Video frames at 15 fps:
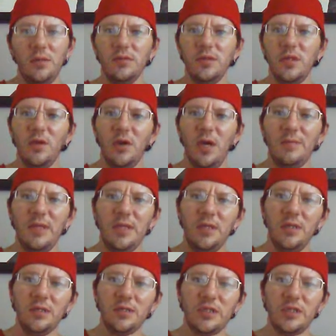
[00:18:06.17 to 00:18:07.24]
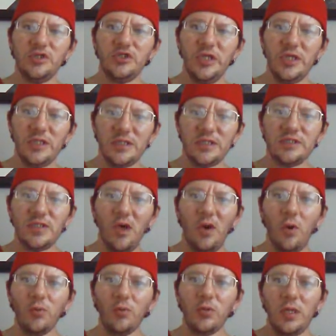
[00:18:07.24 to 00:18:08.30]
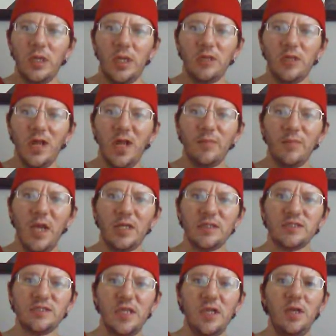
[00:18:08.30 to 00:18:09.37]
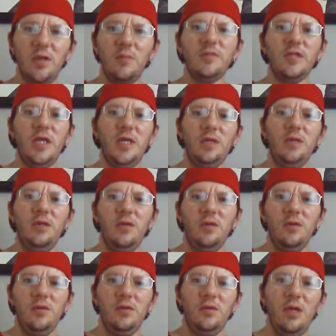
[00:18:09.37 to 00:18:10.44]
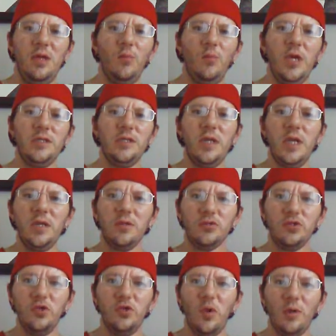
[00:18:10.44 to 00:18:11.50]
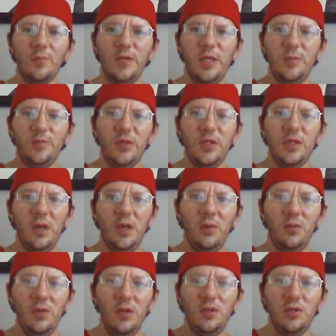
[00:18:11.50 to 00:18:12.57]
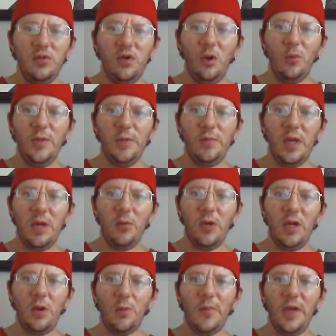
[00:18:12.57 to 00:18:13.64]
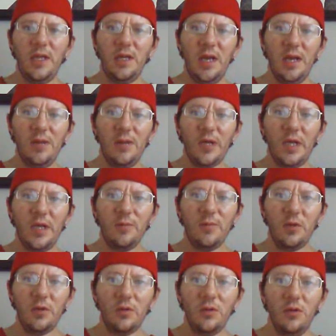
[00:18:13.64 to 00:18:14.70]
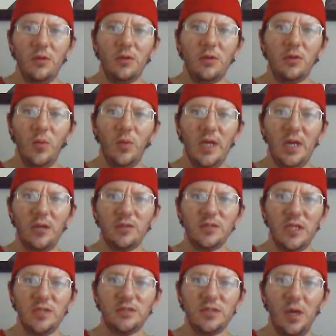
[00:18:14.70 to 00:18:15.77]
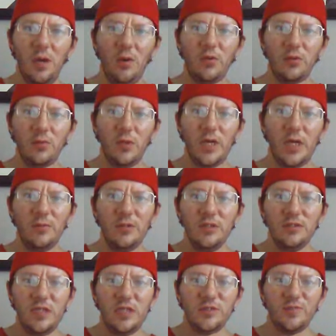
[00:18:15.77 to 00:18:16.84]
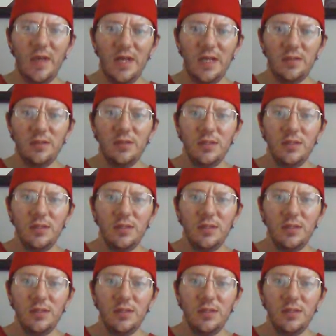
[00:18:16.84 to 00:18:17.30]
Legitly sold. And then I've got some that I'm waiting a day or two on people, people got to wait on payday, whatever, or wait on things going or whatever. That's fine.